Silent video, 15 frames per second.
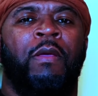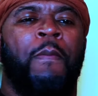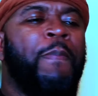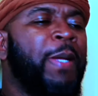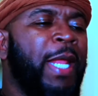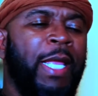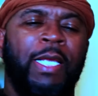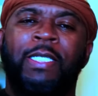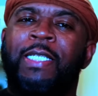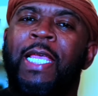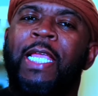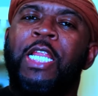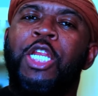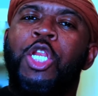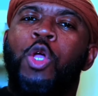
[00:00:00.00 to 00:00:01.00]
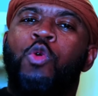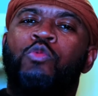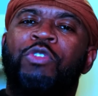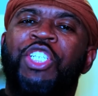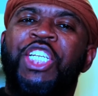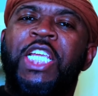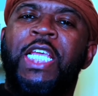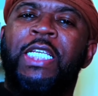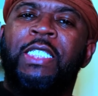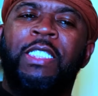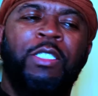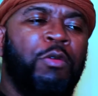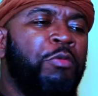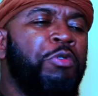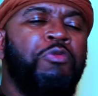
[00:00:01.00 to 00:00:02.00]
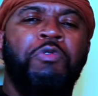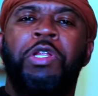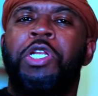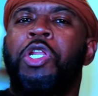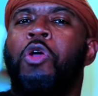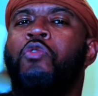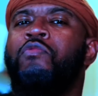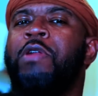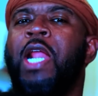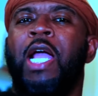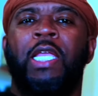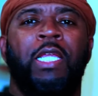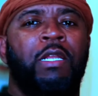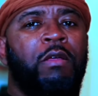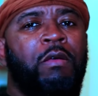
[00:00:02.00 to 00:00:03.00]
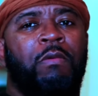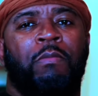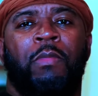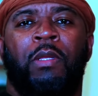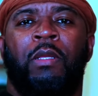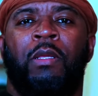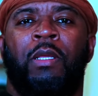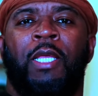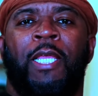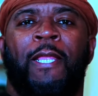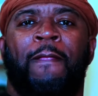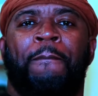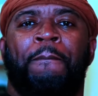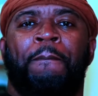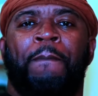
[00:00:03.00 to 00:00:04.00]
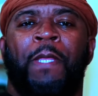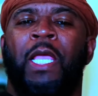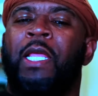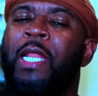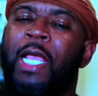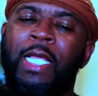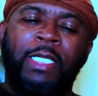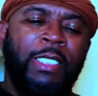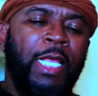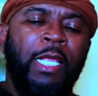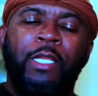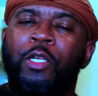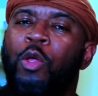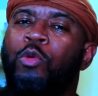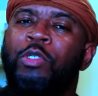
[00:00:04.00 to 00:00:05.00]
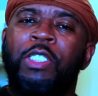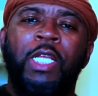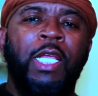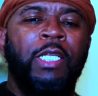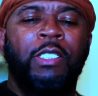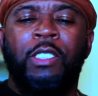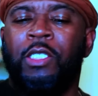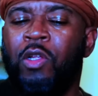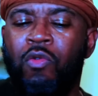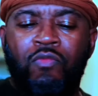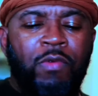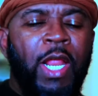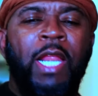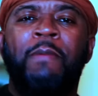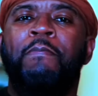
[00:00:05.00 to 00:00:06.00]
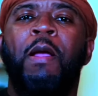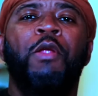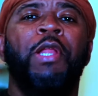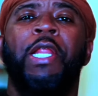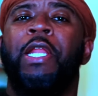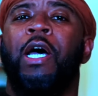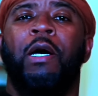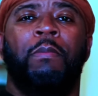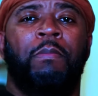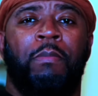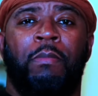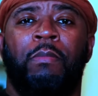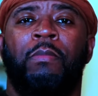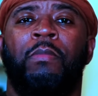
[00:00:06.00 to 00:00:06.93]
But I ain't taking no chances on doing no knocking up. And I ain't taking no chances on nothing burning up.